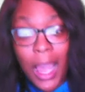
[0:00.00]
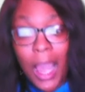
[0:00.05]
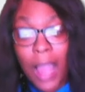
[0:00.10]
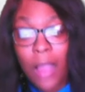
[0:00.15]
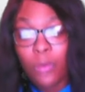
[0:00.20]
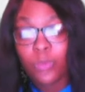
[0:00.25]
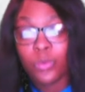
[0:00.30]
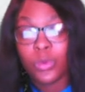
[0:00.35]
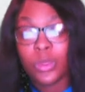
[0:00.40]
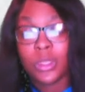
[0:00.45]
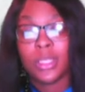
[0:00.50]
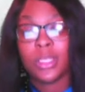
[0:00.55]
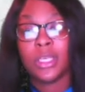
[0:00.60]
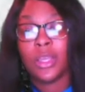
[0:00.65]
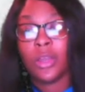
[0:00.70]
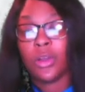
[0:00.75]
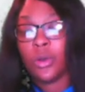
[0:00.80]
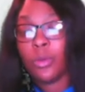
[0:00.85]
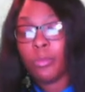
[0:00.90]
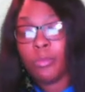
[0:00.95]
I
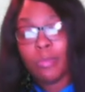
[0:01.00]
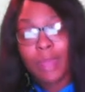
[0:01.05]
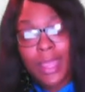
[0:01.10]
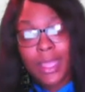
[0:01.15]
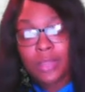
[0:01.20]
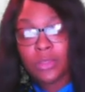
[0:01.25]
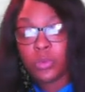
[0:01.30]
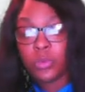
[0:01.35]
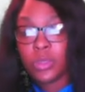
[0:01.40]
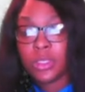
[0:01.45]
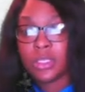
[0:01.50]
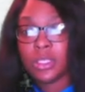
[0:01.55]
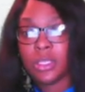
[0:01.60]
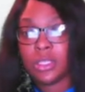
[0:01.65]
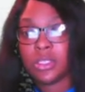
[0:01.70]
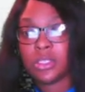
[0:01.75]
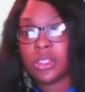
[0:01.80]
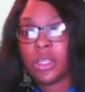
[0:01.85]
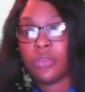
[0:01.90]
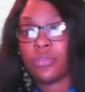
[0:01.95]
really make the
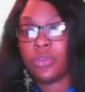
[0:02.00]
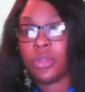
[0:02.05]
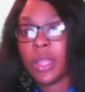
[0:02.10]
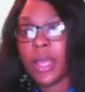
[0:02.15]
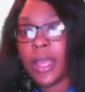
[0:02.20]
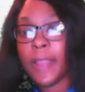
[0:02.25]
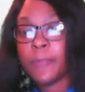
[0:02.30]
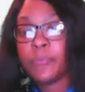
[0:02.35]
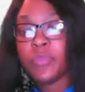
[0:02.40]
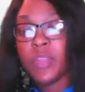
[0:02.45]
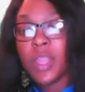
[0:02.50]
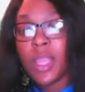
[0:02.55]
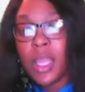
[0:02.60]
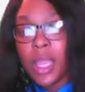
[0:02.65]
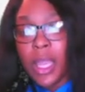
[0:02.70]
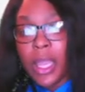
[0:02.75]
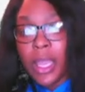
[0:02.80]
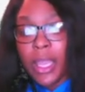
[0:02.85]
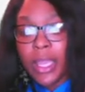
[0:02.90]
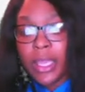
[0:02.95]
reseller suffer. Like
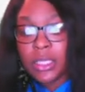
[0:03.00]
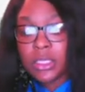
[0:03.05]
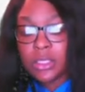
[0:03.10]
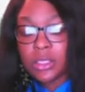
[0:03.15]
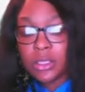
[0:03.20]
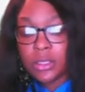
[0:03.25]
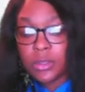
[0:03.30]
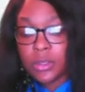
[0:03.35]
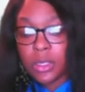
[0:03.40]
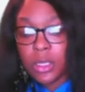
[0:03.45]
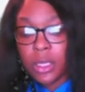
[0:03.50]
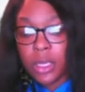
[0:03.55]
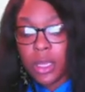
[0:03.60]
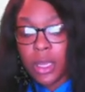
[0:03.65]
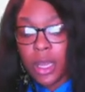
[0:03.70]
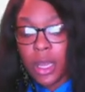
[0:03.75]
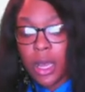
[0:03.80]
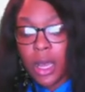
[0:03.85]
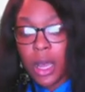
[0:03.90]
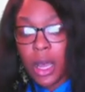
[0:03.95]
it's
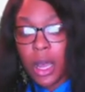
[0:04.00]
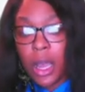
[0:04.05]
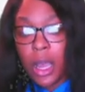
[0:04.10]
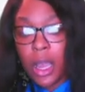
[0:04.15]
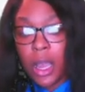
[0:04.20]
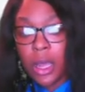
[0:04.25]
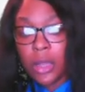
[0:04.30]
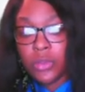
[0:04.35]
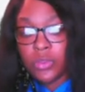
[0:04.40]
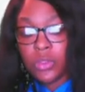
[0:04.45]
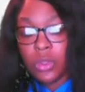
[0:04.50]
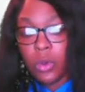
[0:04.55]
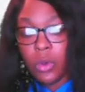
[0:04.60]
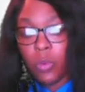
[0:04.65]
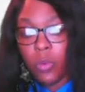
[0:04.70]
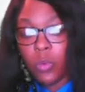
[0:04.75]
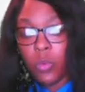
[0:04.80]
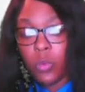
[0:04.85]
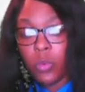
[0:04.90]
the